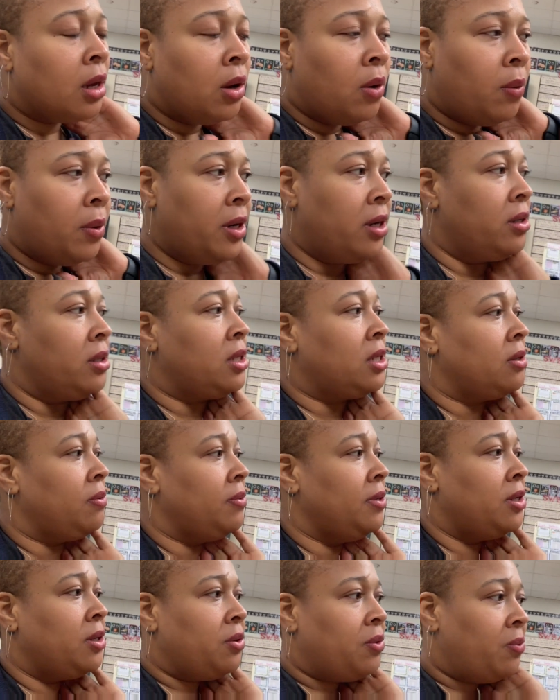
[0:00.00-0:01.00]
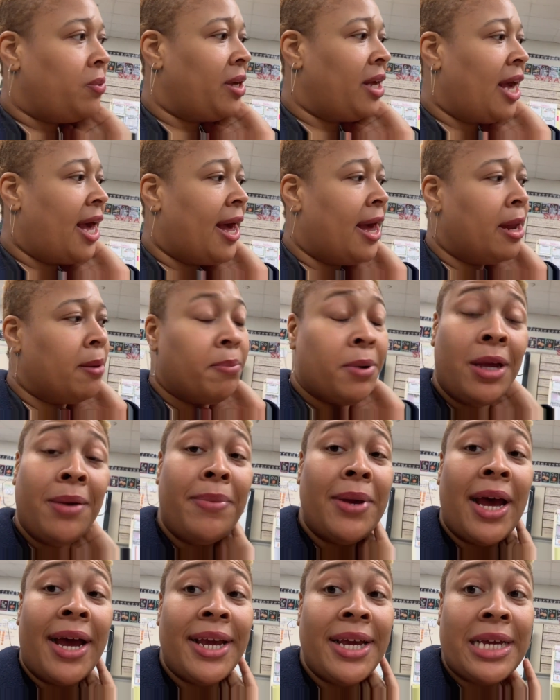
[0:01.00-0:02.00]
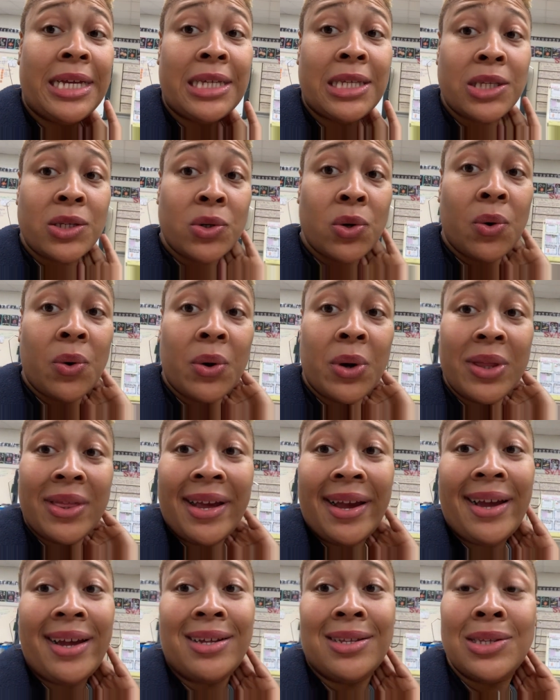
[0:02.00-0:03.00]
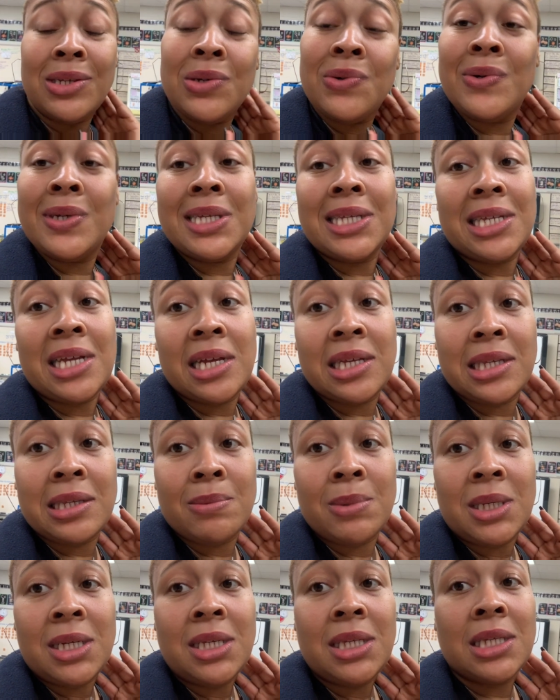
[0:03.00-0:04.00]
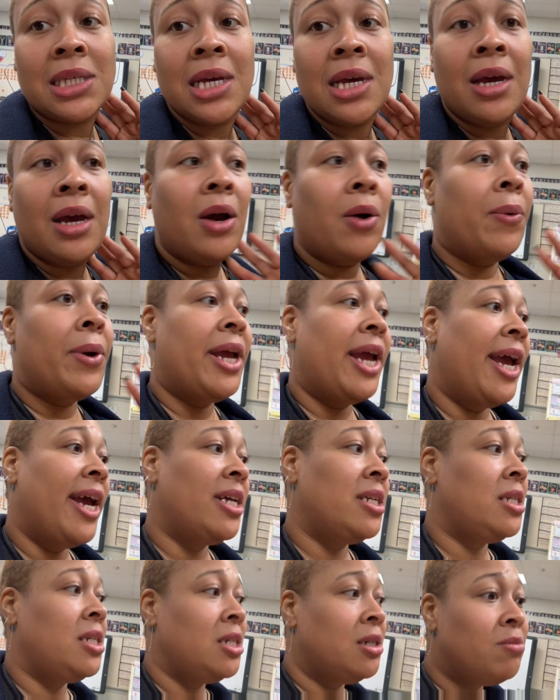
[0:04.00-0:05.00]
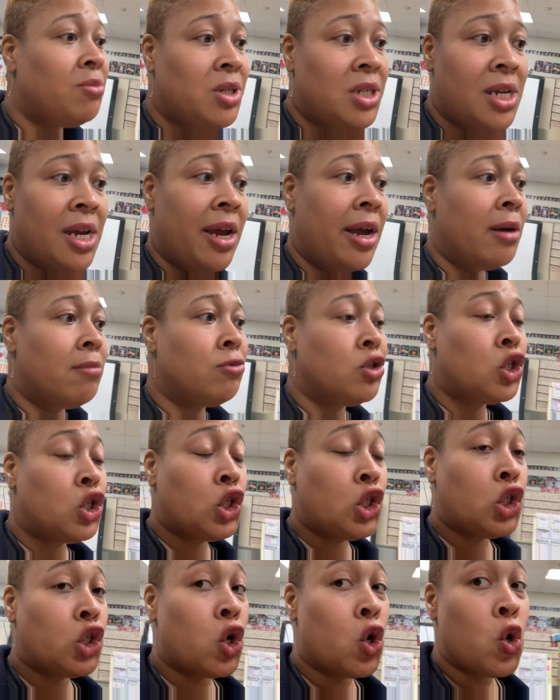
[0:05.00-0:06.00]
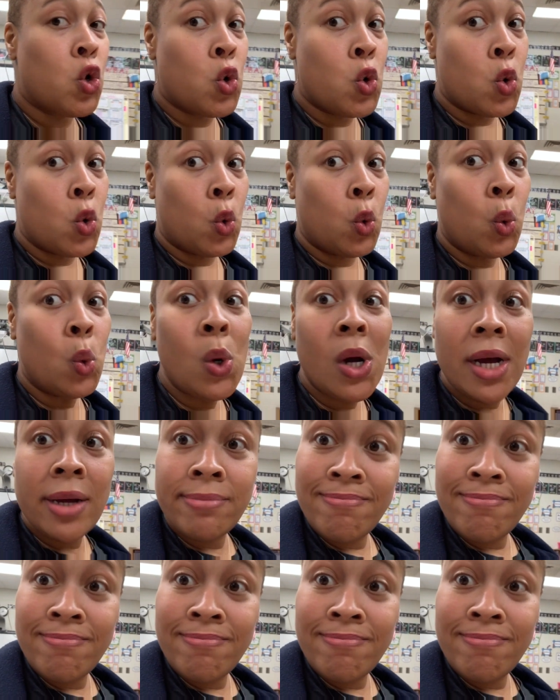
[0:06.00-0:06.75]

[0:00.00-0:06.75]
What else did we do? We had PBIS store. They had 2 assessments. We had Gym Jam. So